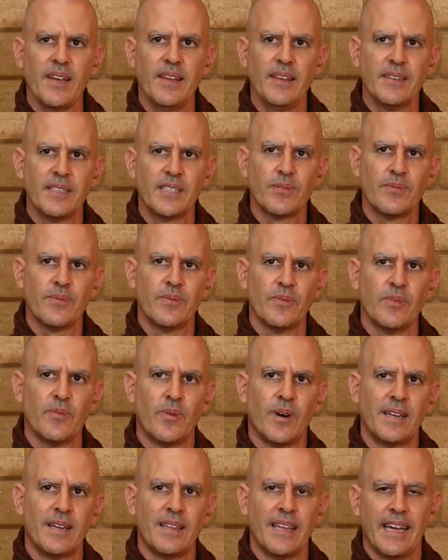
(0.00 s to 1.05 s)
There was
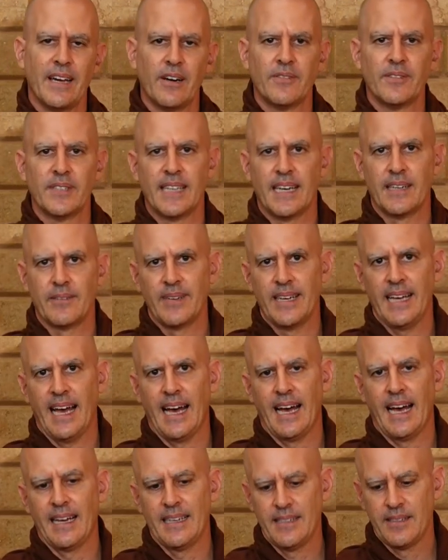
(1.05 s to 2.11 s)
one layover that we
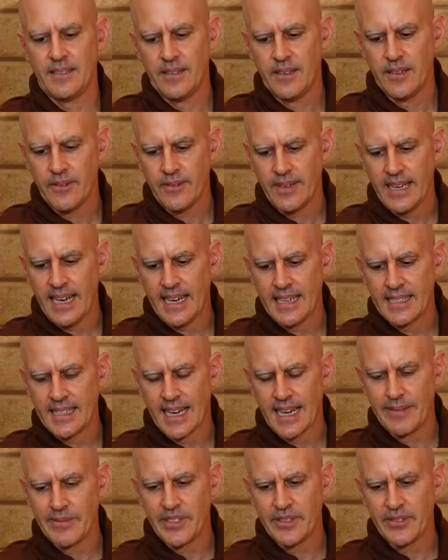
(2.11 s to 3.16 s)
had, and we had
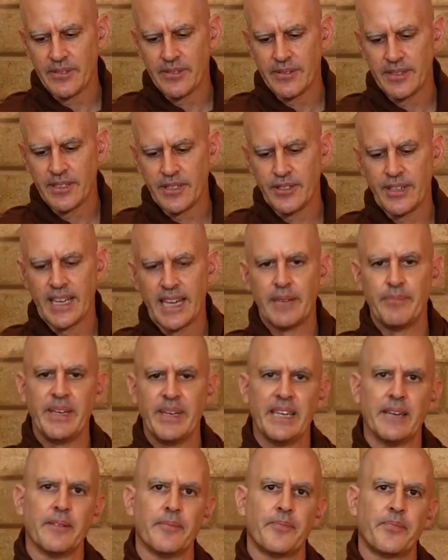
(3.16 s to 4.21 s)
time to get a
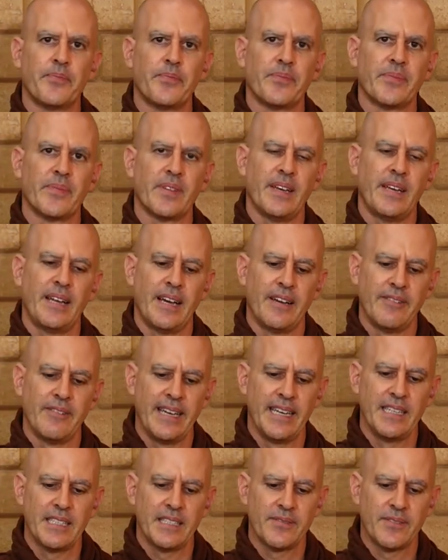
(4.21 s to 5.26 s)
meal. And I
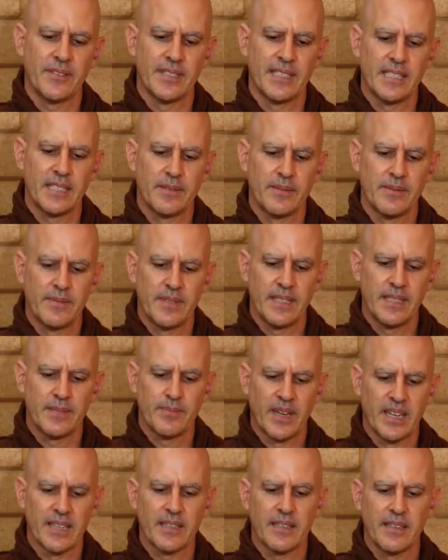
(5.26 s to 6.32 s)
arranged for this
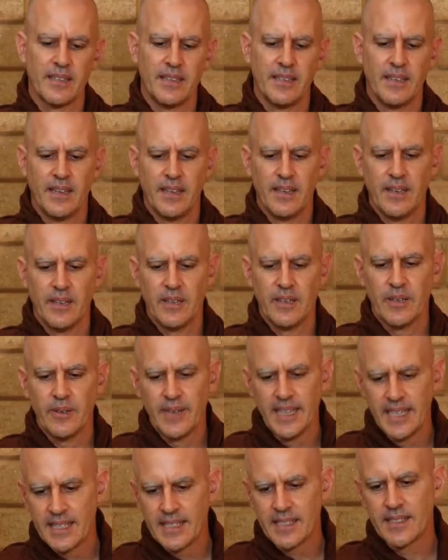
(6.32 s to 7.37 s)
monk who
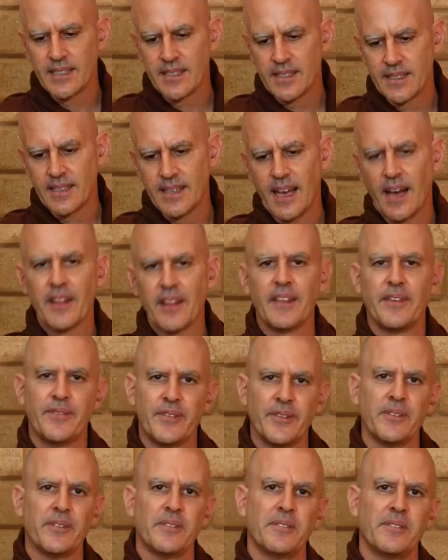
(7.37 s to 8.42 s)
eats healthy
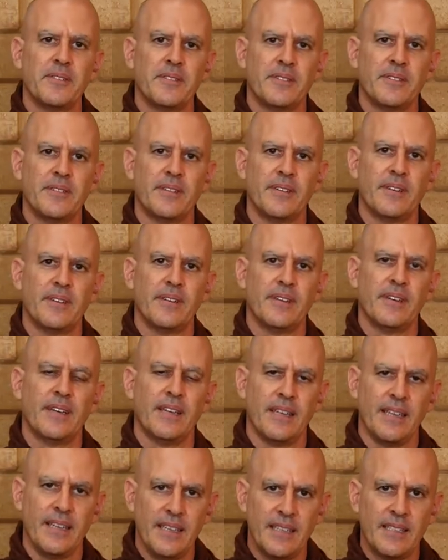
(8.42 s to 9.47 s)
food,
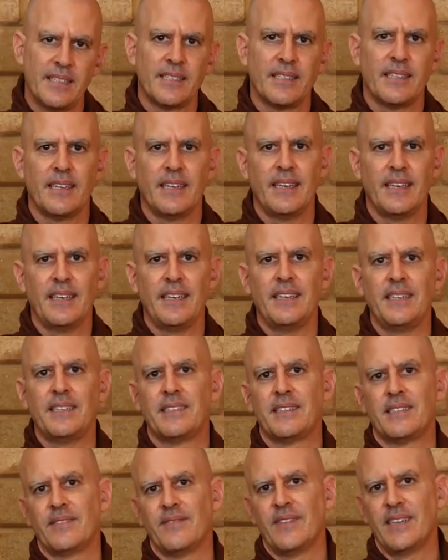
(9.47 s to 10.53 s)
he
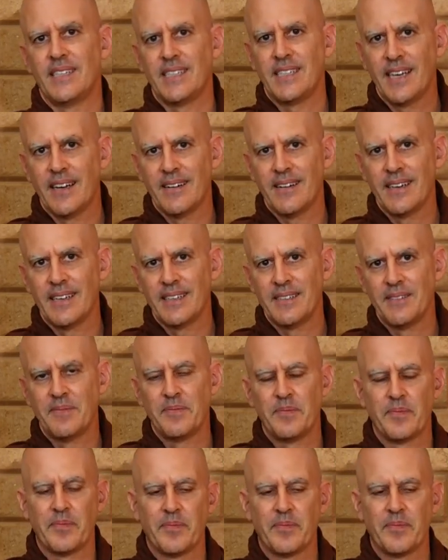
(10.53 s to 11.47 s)
eats vegetarian.